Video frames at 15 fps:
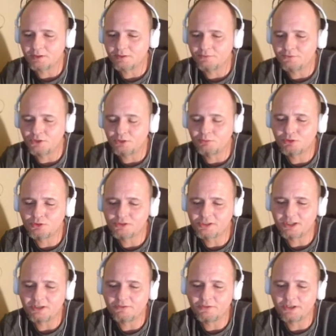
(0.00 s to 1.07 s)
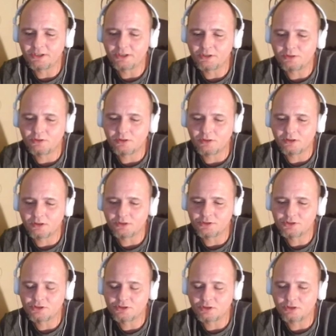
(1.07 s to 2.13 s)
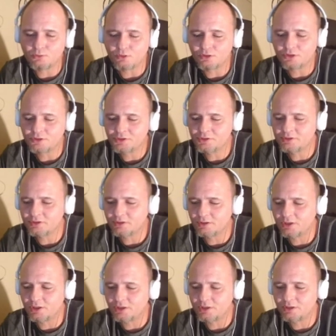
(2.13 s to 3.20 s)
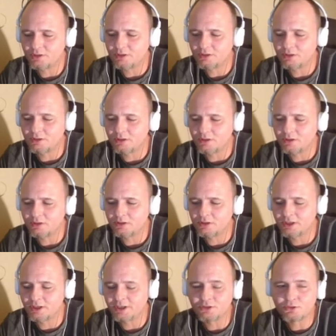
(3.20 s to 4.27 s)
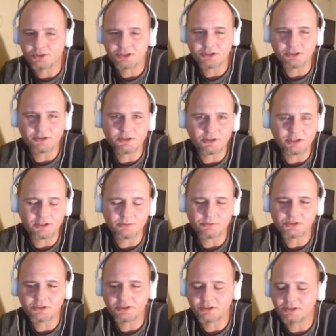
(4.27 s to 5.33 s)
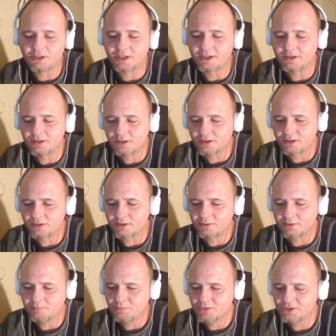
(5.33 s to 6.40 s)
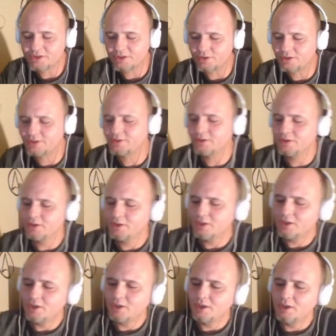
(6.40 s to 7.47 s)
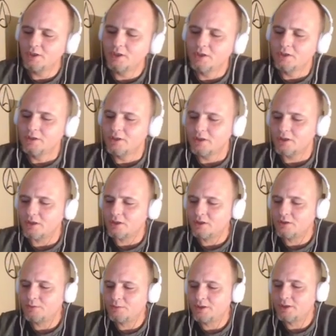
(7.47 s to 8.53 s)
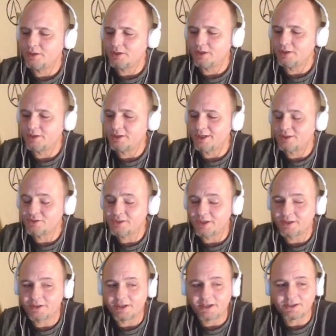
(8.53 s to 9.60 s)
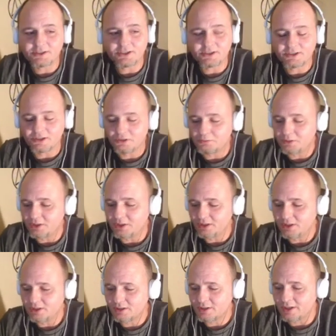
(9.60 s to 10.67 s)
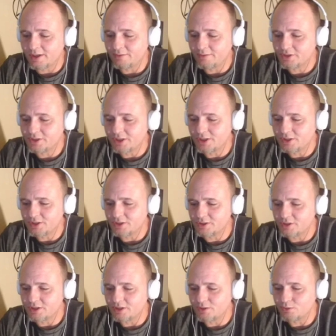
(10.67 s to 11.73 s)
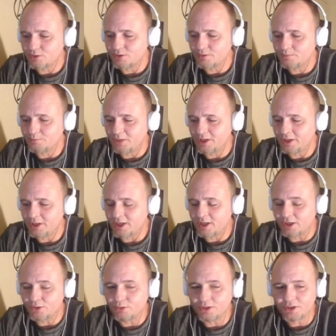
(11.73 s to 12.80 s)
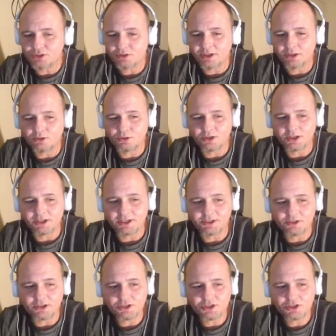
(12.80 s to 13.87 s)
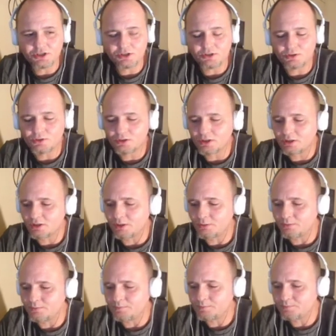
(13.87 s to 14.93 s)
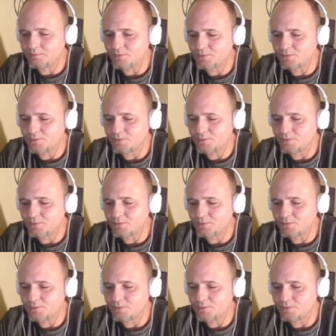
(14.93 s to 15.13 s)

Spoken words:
Film Crusade video on Star Wars and latent Christian themes in that series. And then outside of that, it's just going to be conversations. Me and Ali are really trying to organize our show.